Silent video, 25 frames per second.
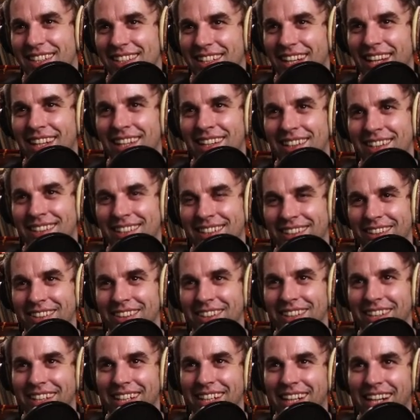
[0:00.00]
Extend is
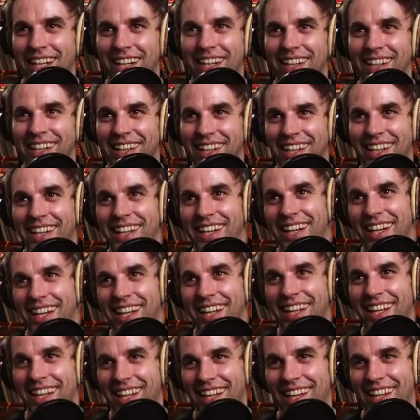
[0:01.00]
so good here.
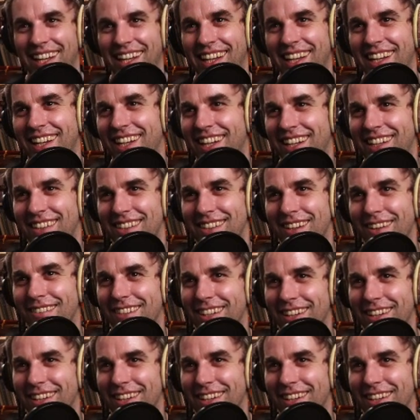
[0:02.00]
It